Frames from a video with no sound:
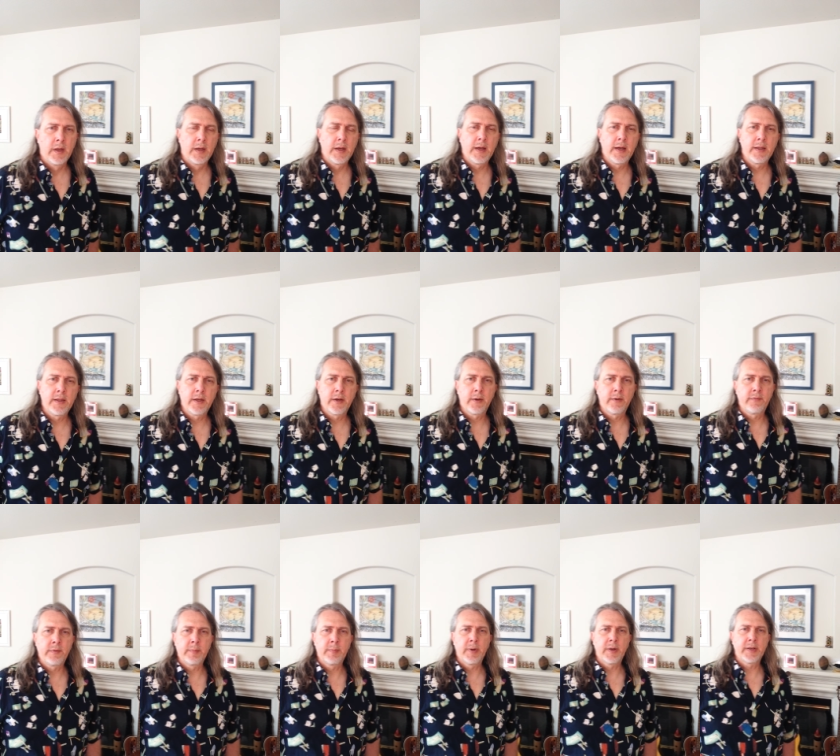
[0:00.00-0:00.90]
Hey there
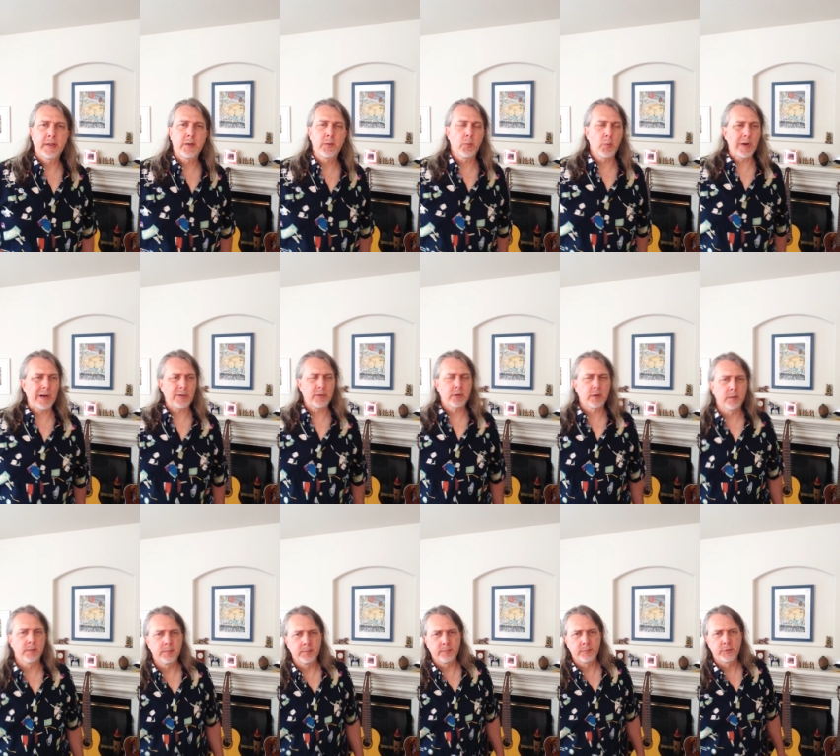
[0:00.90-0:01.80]
everybody,
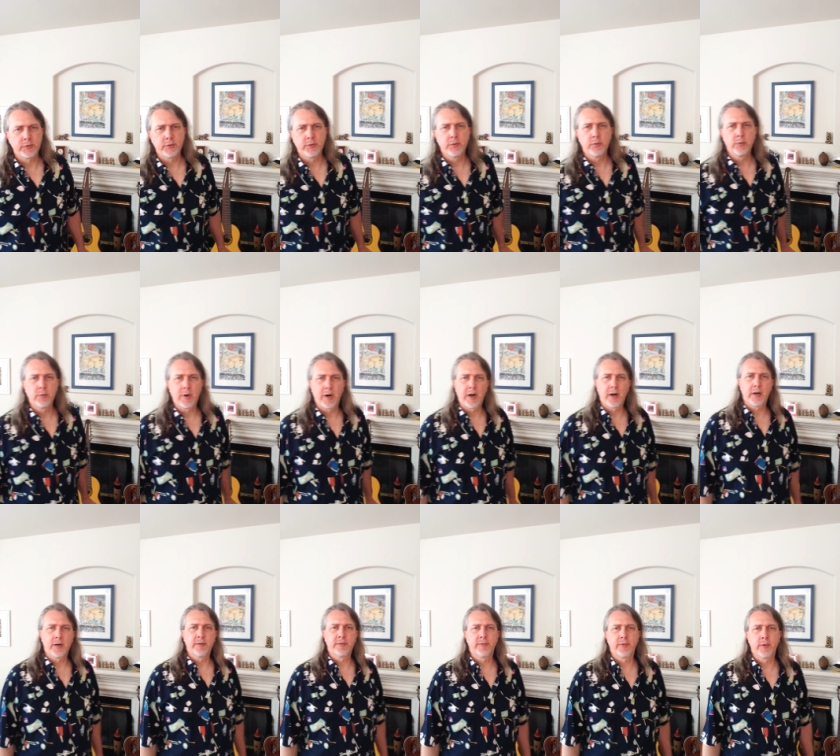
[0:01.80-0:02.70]
welcome to
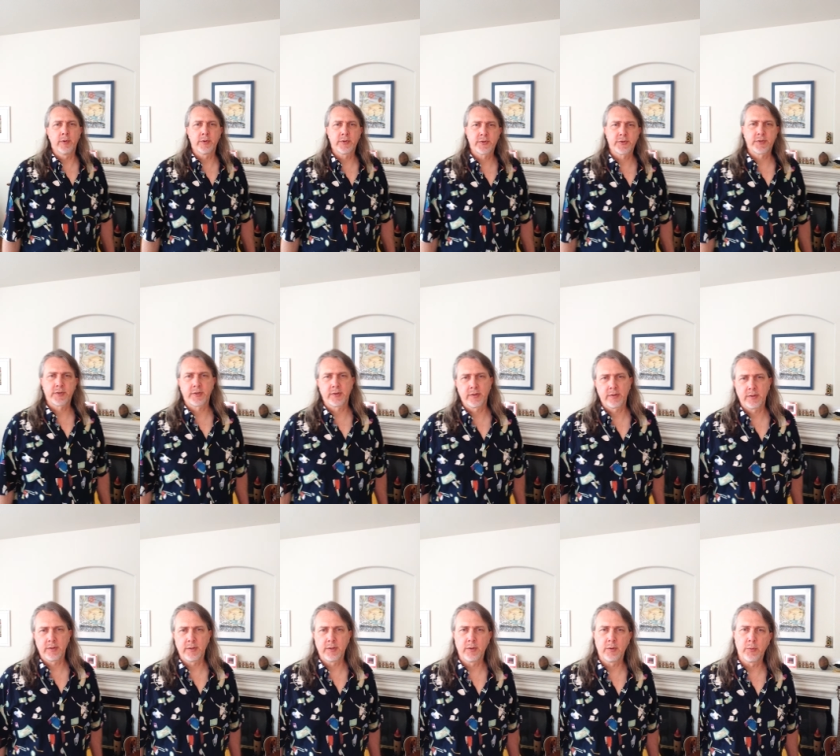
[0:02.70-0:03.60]
our first
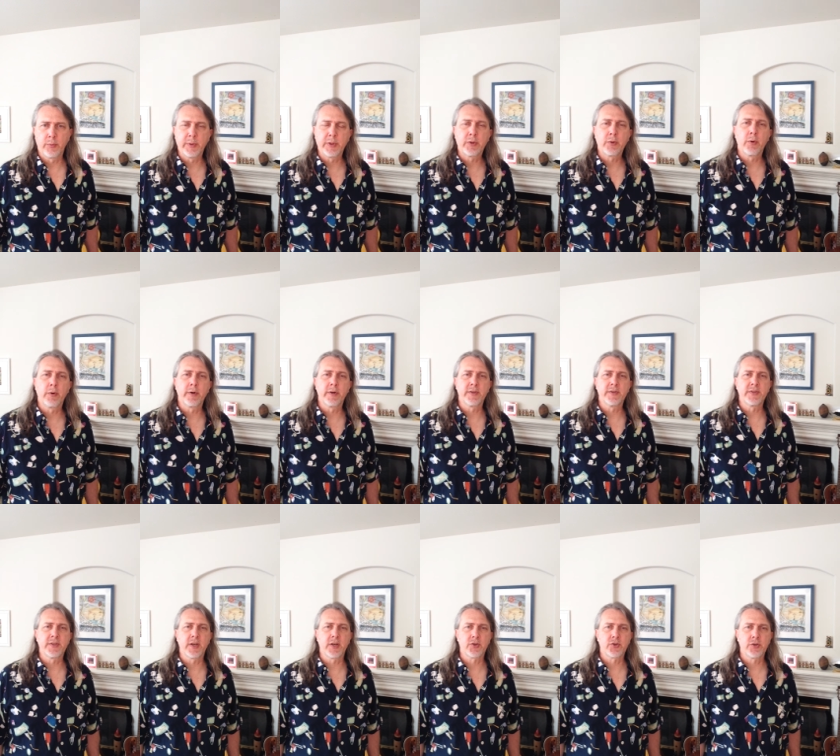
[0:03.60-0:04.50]
little recorded
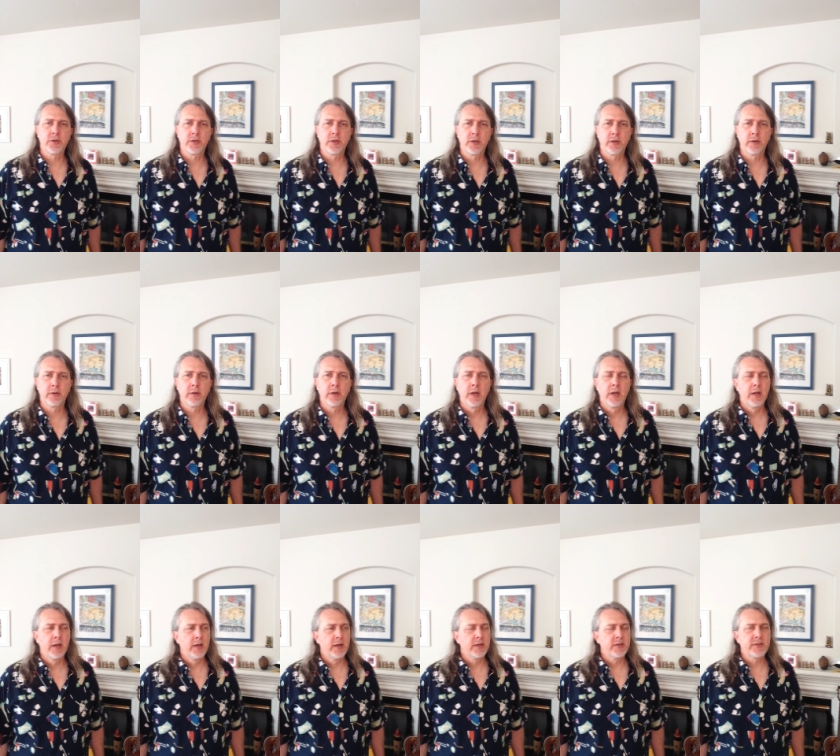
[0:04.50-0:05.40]
session here.
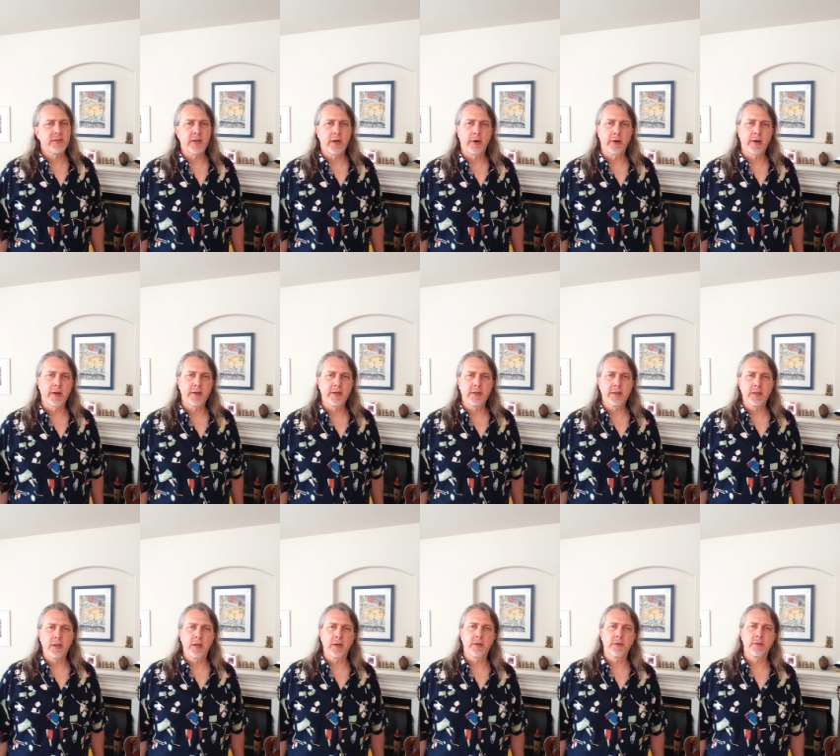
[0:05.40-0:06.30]
Sorry I didn't
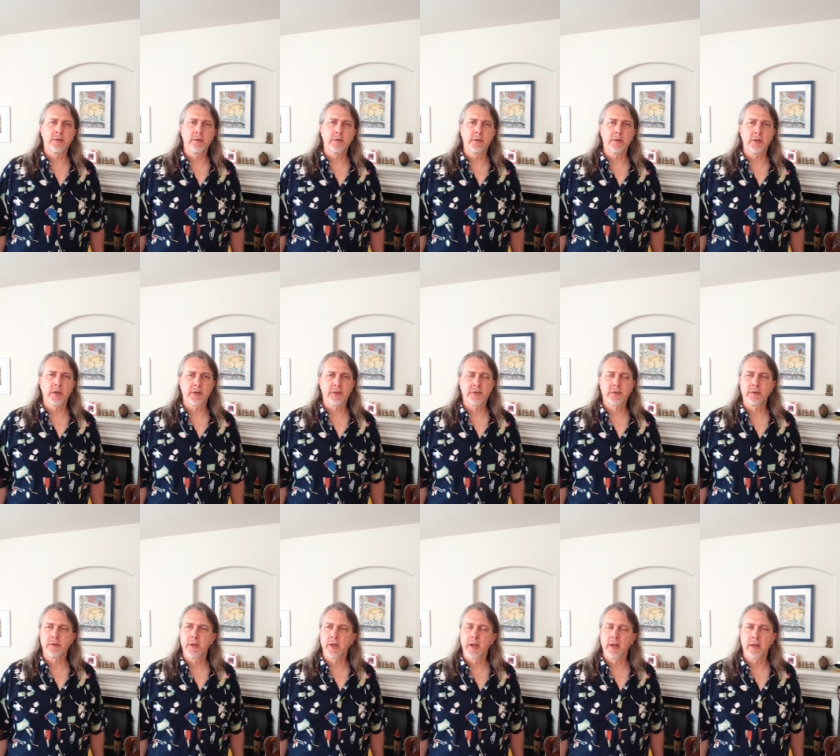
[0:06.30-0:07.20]
get it to you
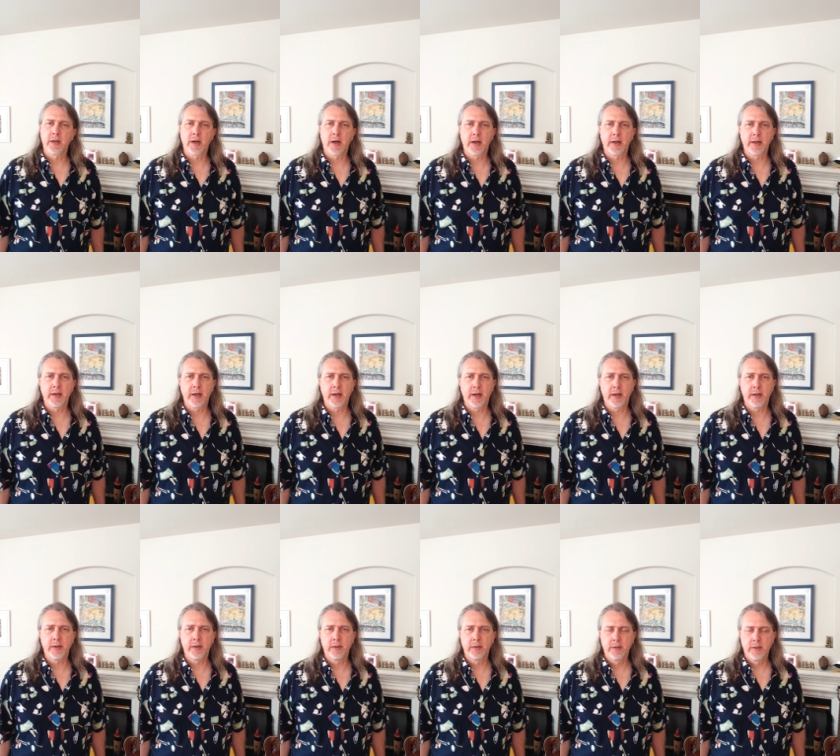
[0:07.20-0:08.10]
yesterday. I had
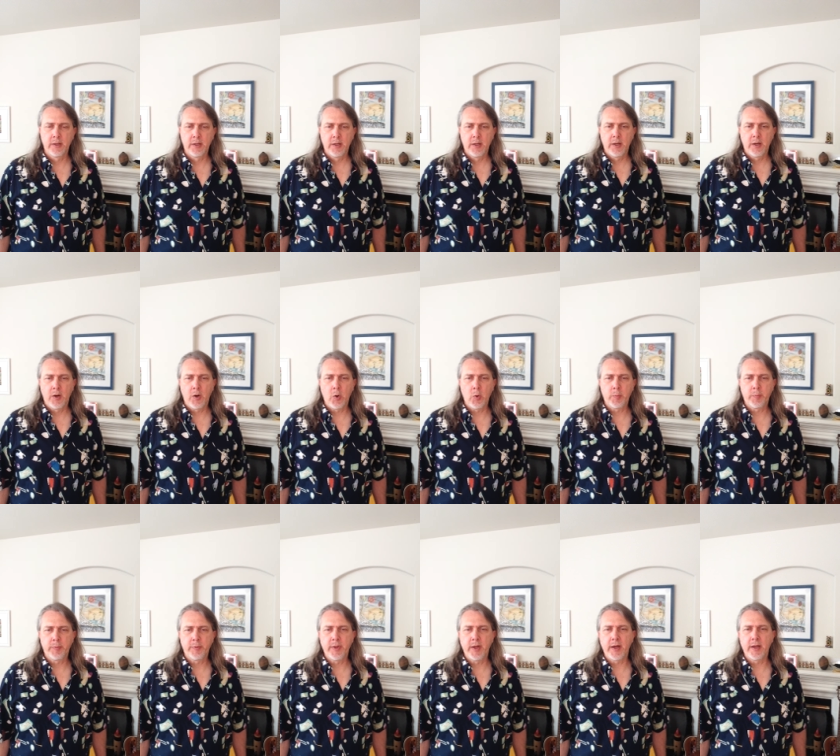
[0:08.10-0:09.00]

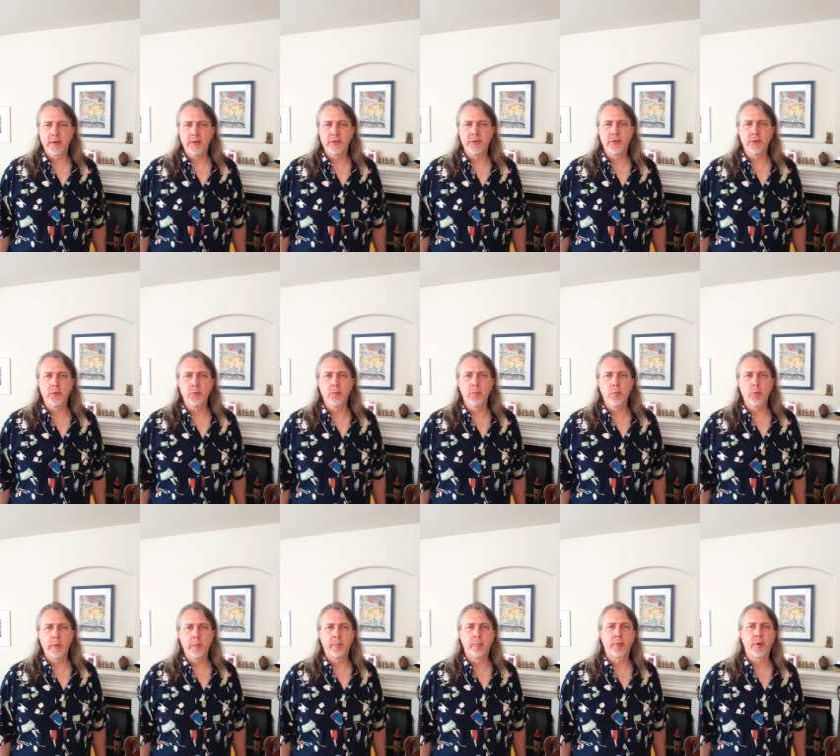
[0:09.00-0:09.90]
hoped that Zoom
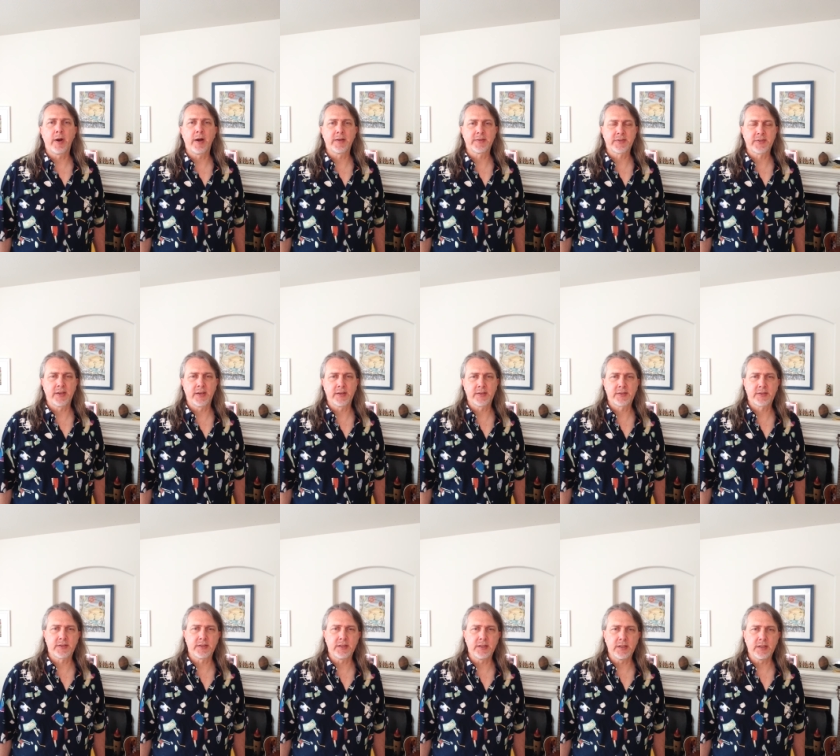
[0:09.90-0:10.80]
would
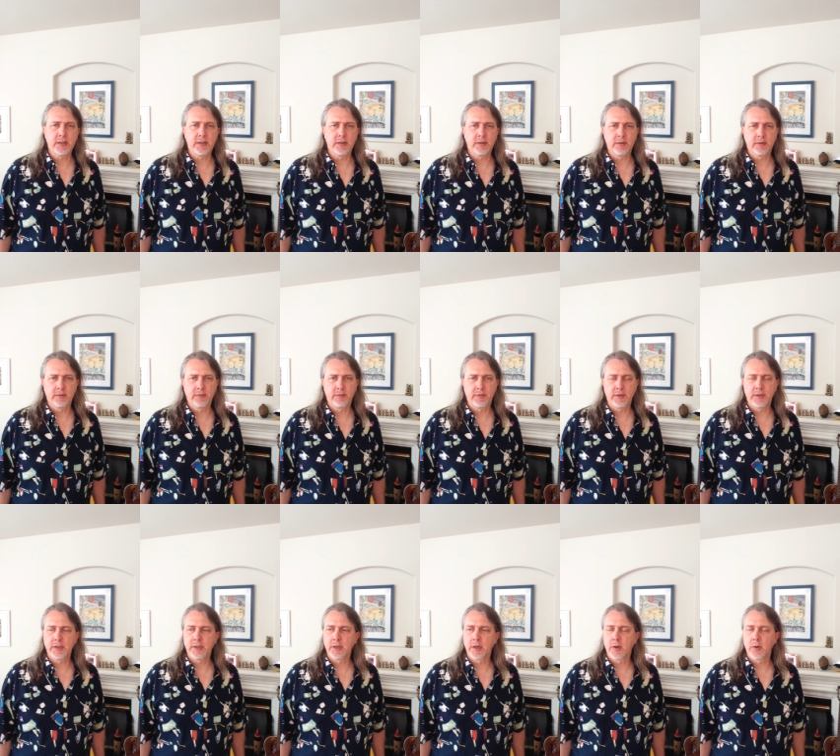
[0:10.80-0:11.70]
process the
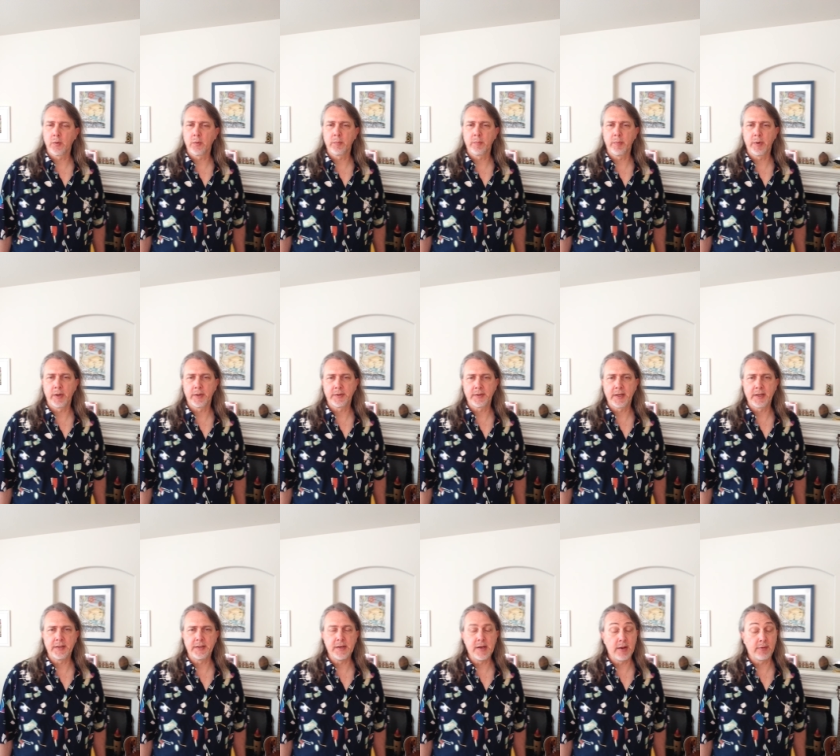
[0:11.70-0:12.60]
video, but
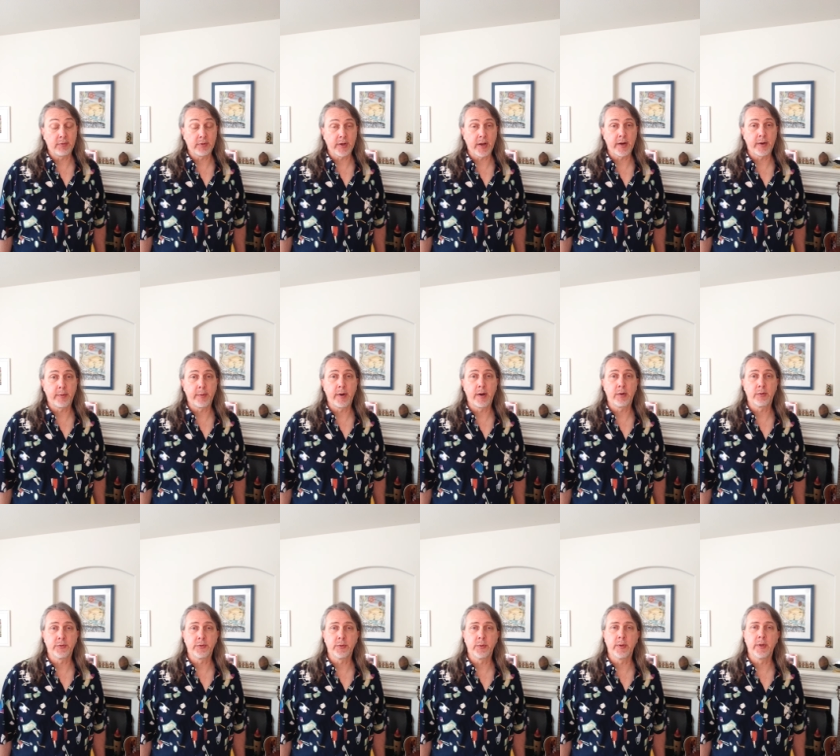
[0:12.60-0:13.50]
they never got
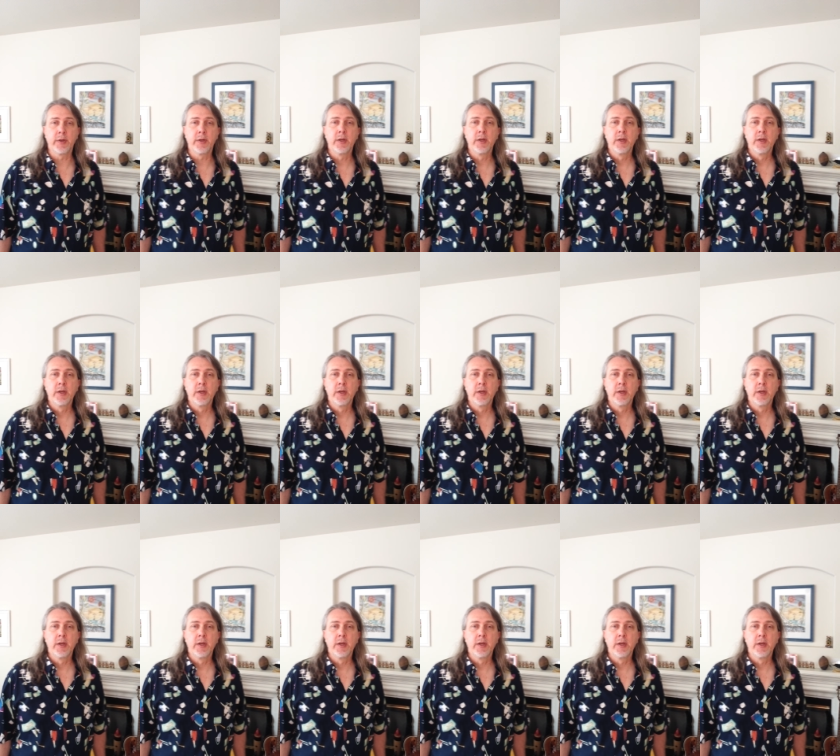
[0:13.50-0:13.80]
around to it,